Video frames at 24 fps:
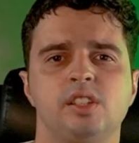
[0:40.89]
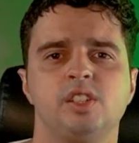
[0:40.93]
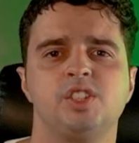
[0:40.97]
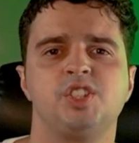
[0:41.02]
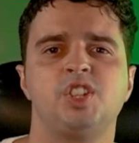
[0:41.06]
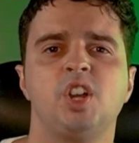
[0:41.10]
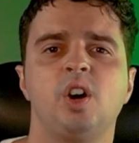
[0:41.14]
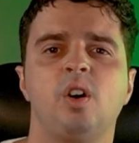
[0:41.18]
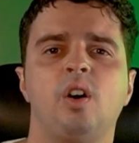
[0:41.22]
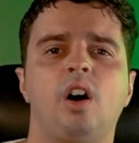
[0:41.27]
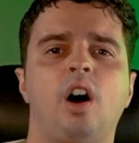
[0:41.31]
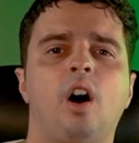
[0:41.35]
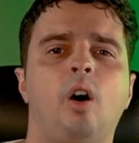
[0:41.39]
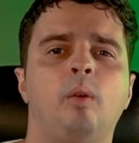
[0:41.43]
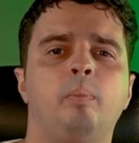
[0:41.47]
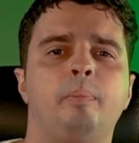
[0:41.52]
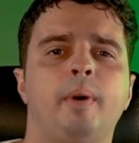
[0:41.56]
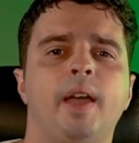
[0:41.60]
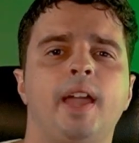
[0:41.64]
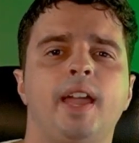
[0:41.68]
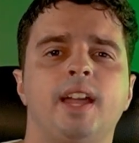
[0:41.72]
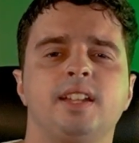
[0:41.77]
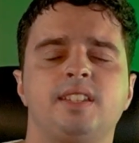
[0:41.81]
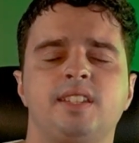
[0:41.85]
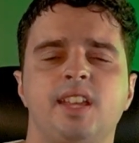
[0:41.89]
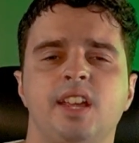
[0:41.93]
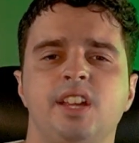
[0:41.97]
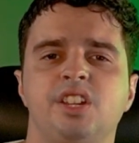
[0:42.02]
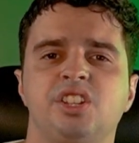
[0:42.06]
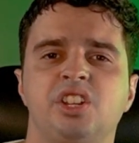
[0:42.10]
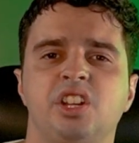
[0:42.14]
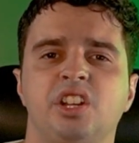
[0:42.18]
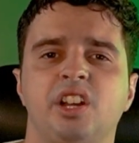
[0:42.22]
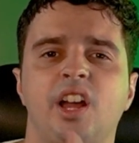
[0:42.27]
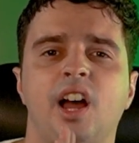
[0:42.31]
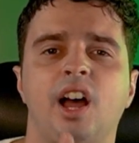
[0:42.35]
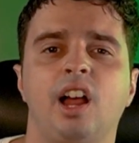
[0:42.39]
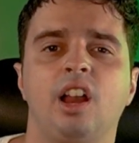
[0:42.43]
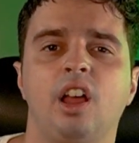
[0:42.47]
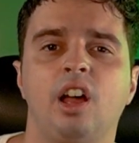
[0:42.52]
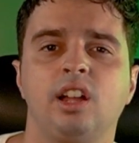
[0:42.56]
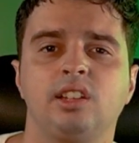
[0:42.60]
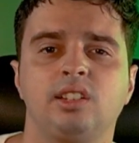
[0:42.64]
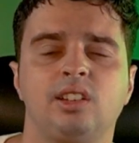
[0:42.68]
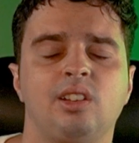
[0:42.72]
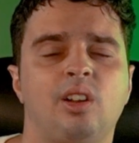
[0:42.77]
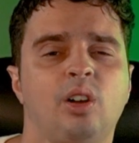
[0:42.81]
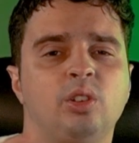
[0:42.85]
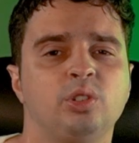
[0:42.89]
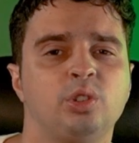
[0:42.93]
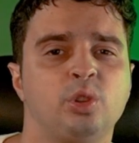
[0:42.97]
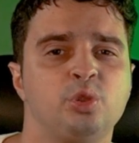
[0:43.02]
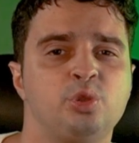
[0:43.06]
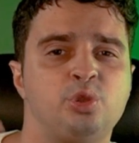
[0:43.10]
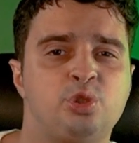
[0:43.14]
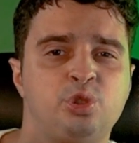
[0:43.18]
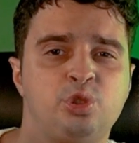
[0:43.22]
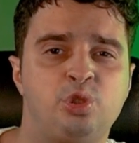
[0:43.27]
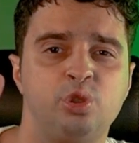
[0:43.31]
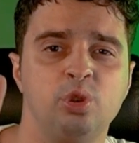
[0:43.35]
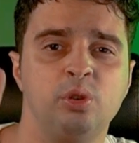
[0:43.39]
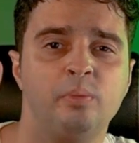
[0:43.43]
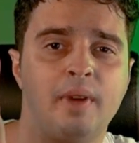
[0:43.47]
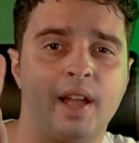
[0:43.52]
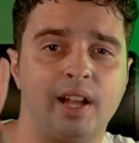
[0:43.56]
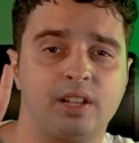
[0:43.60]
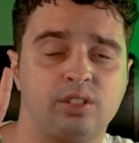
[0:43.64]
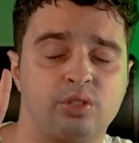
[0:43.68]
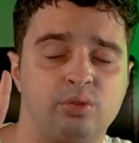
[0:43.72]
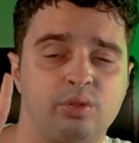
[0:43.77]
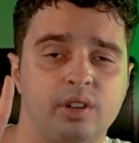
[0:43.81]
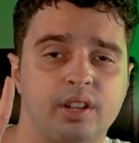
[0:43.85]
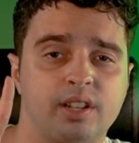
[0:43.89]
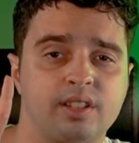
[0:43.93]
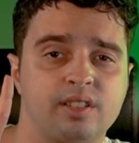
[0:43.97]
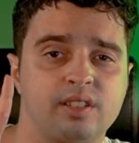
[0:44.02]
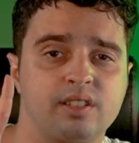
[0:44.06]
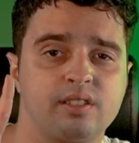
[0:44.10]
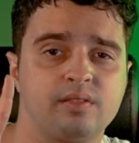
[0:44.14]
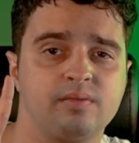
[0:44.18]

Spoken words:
So I'll pay attention a lot on those two metrics.